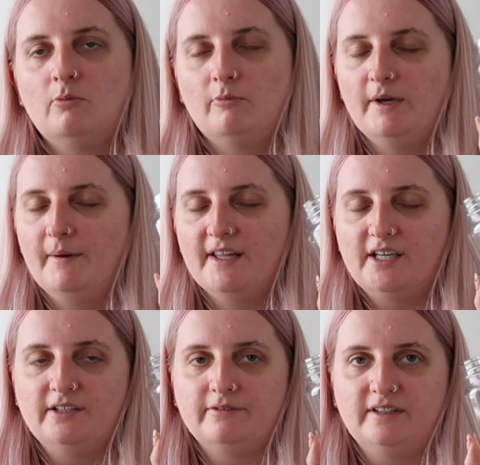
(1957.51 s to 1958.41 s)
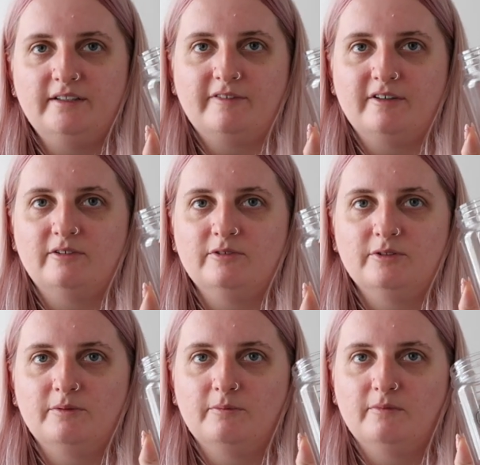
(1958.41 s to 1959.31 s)
We weren't overly thrilled.
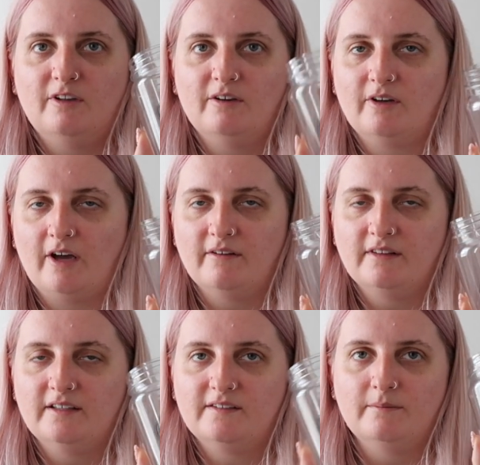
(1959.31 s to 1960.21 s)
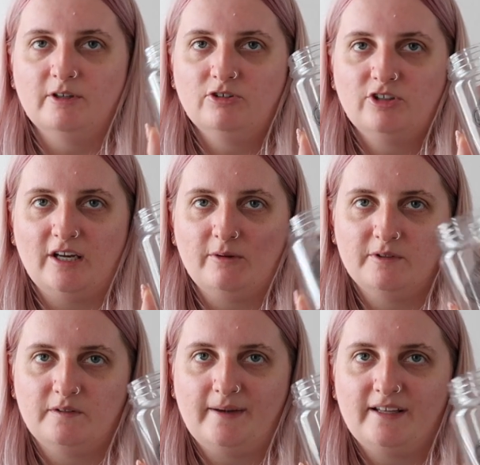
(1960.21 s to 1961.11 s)
Again, the milkshake
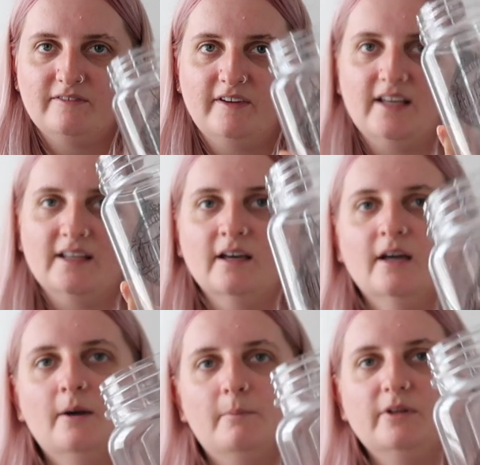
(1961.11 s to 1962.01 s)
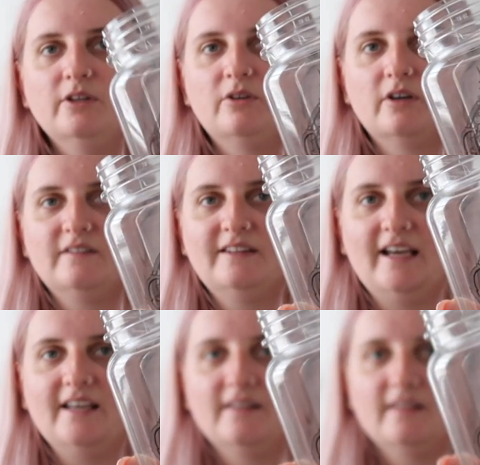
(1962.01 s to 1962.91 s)
was the best thing, but you could
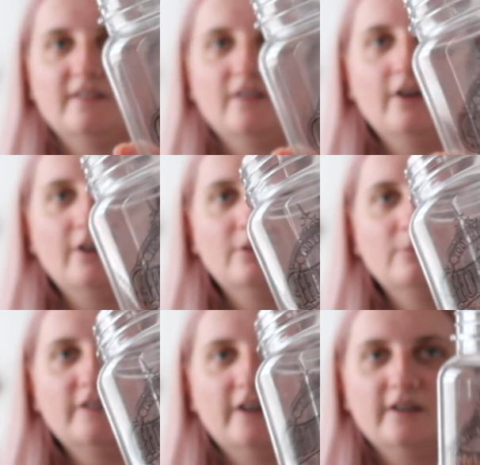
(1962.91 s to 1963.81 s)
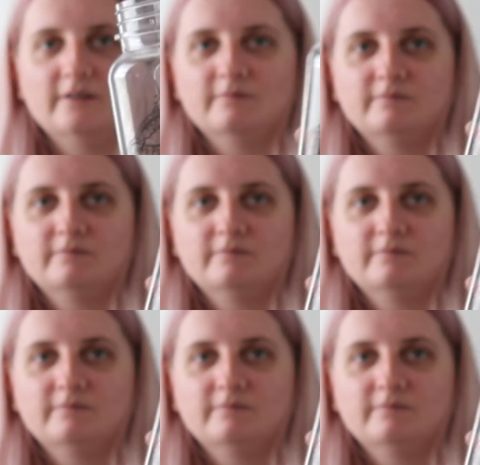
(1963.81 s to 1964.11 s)
take this home, so